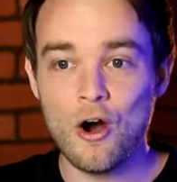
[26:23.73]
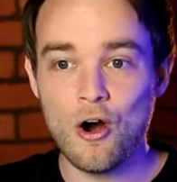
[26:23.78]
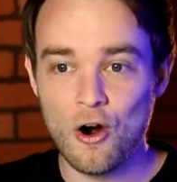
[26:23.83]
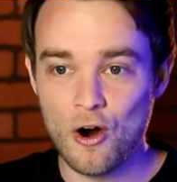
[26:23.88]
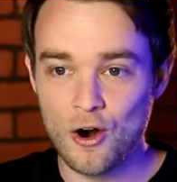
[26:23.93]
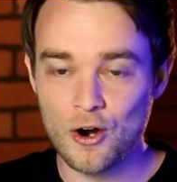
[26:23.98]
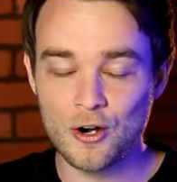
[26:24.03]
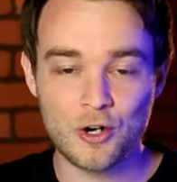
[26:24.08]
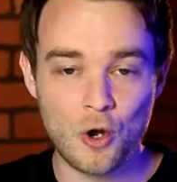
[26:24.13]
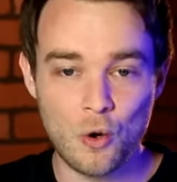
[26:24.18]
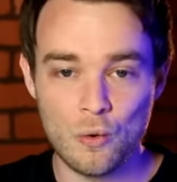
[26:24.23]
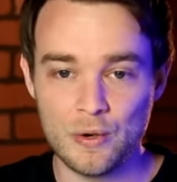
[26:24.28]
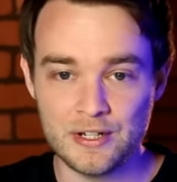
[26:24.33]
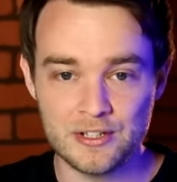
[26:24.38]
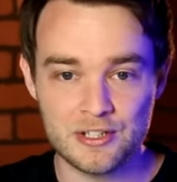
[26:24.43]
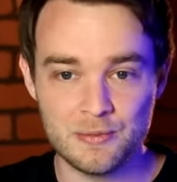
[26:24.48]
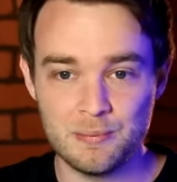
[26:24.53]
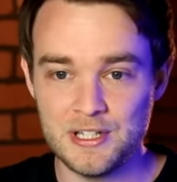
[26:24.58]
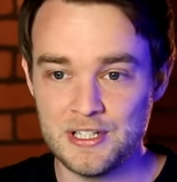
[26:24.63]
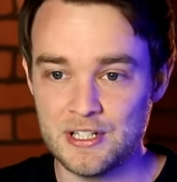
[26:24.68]
are
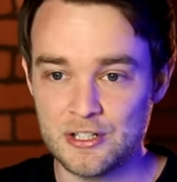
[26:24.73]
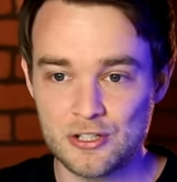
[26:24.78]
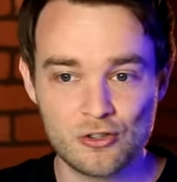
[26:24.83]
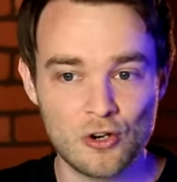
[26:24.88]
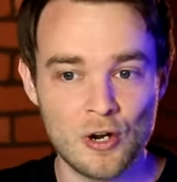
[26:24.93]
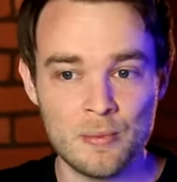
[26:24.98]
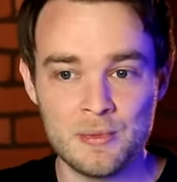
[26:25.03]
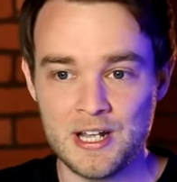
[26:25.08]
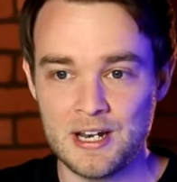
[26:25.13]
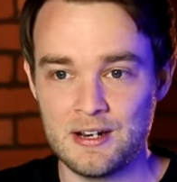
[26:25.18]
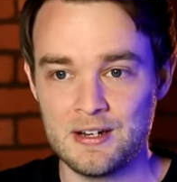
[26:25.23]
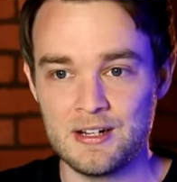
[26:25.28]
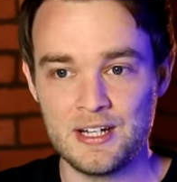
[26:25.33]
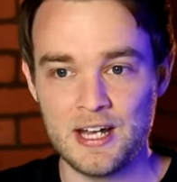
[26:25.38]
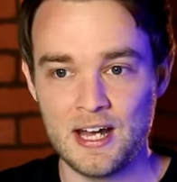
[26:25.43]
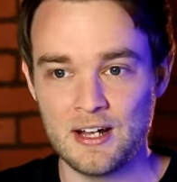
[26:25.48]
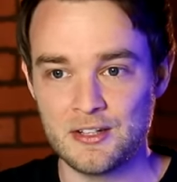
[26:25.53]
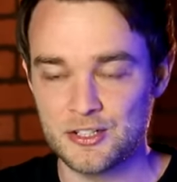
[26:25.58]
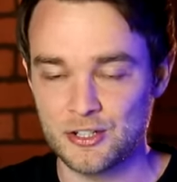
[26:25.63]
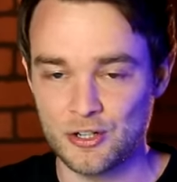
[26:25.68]
going to be discriminated
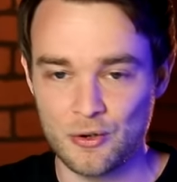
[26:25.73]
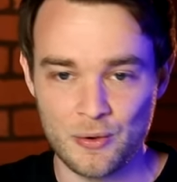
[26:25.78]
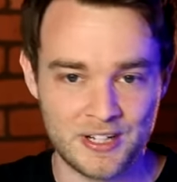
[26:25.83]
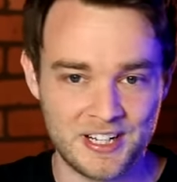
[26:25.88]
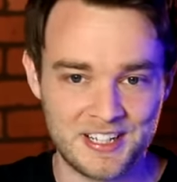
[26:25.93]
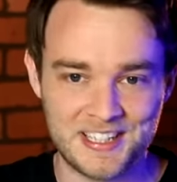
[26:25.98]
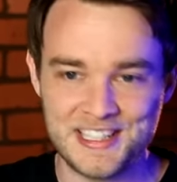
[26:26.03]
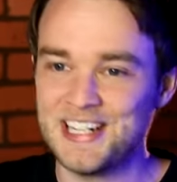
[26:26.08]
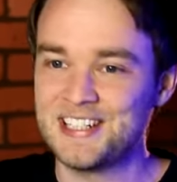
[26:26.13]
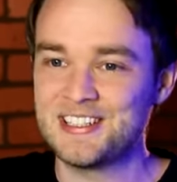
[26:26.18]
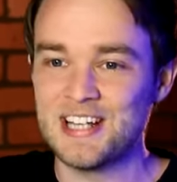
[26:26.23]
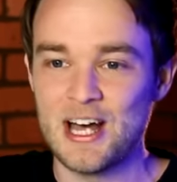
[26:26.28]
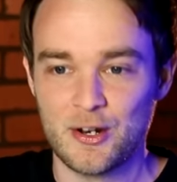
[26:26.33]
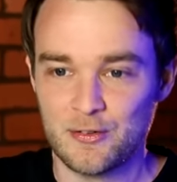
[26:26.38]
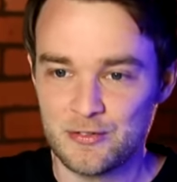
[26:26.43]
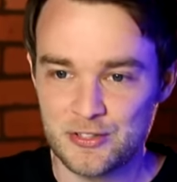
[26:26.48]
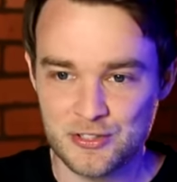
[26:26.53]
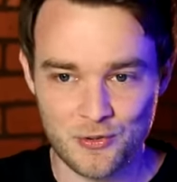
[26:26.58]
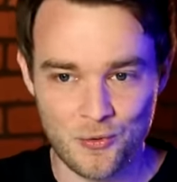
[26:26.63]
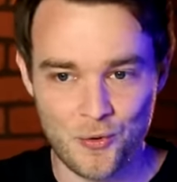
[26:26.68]
against they're going to get kicked out
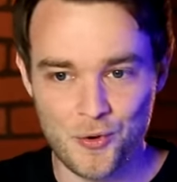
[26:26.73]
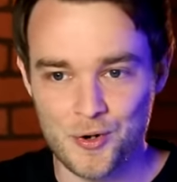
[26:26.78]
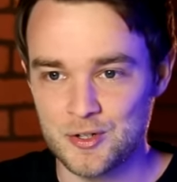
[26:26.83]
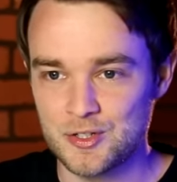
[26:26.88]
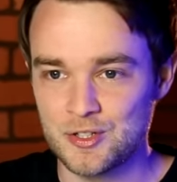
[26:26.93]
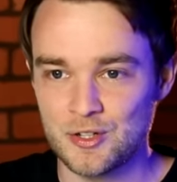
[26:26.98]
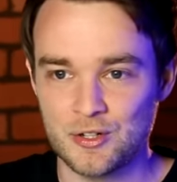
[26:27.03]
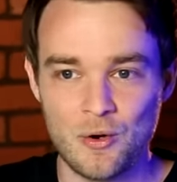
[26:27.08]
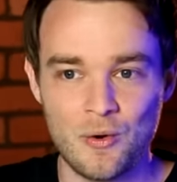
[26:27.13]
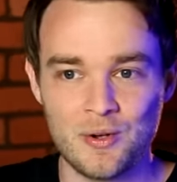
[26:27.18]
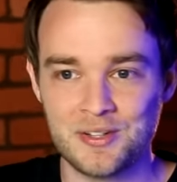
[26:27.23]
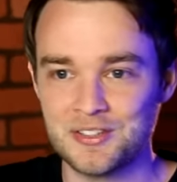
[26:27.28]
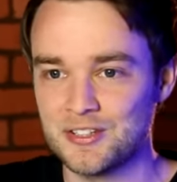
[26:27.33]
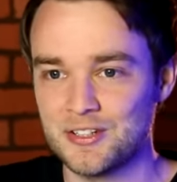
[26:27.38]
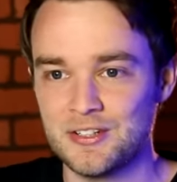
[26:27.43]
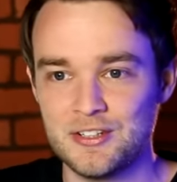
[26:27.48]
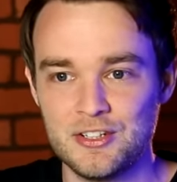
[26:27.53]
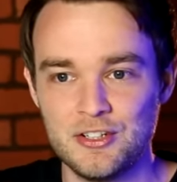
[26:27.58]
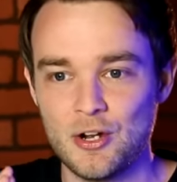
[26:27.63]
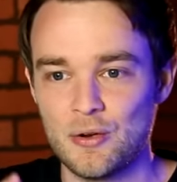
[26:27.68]
of stores they're going
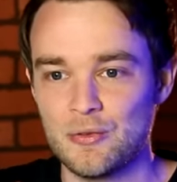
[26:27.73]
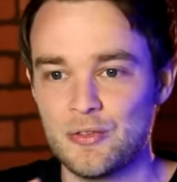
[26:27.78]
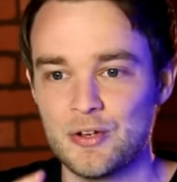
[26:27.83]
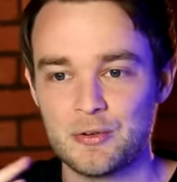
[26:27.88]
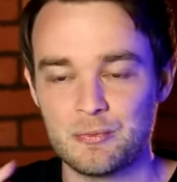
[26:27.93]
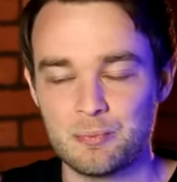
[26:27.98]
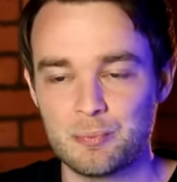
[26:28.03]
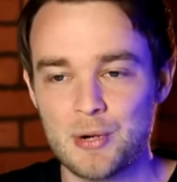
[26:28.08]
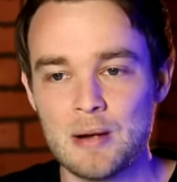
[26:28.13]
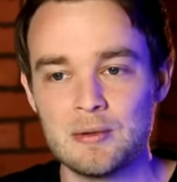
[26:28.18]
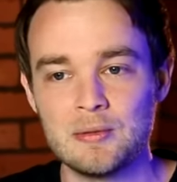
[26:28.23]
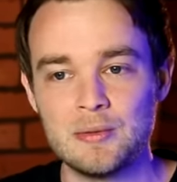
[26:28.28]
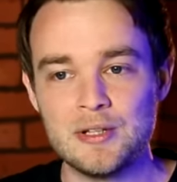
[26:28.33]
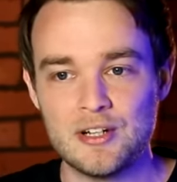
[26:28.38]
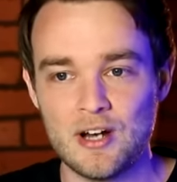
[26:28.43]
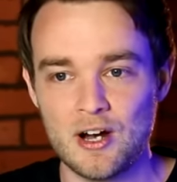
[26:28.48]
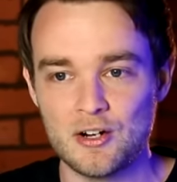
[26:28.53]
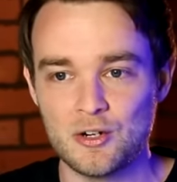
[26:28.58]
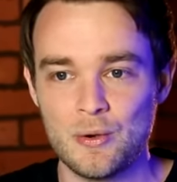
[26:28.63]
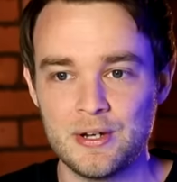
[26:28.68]
to you know they're probably
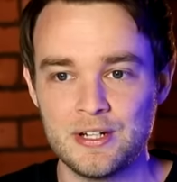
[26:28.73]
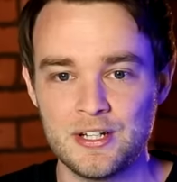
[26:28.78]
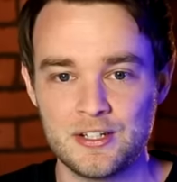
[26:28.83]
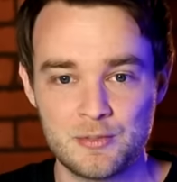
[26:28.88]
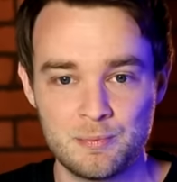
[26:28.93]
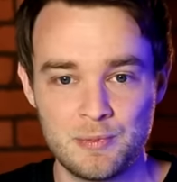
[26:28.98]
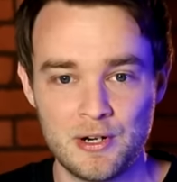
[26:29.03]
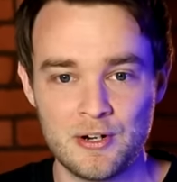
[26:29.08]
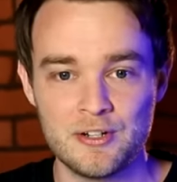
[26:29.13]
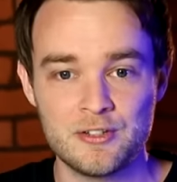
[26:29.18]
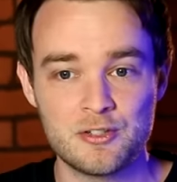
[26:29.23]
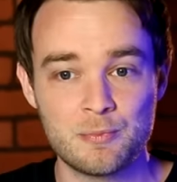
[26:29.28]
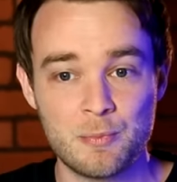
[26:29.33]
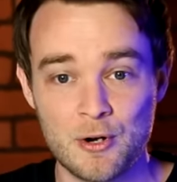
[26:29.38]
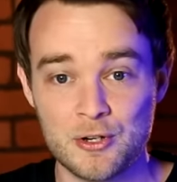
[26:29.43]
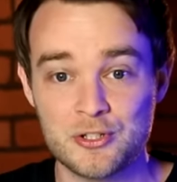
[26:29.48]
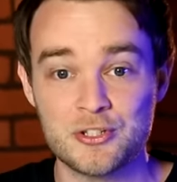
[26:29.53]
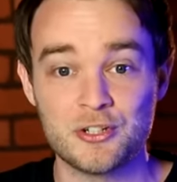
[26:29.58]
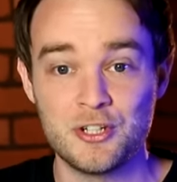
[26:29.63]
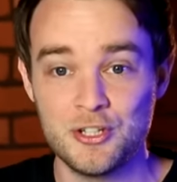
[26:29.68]
not going to experience
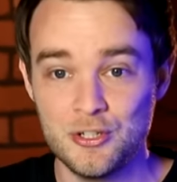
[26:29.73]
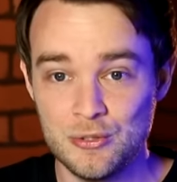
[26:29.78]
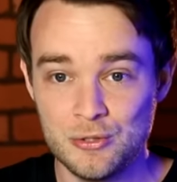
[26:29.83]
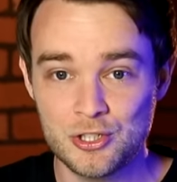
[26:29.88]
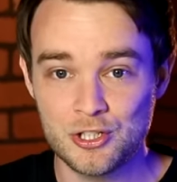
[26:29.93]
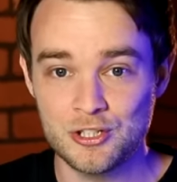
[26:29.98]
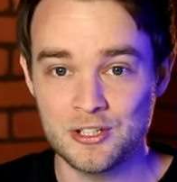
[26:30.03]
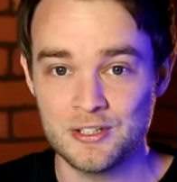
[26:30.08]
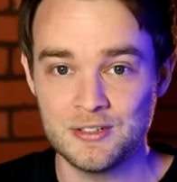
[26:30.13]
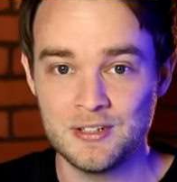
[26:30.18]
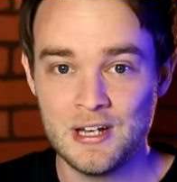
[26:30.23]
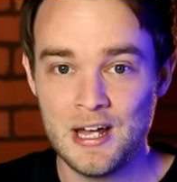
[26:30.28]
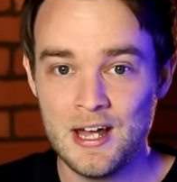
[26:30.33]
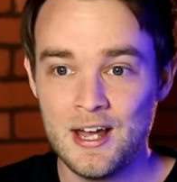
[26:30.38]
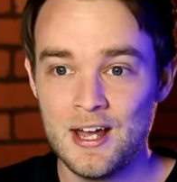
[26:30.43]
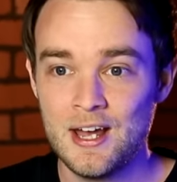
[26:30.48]
persecution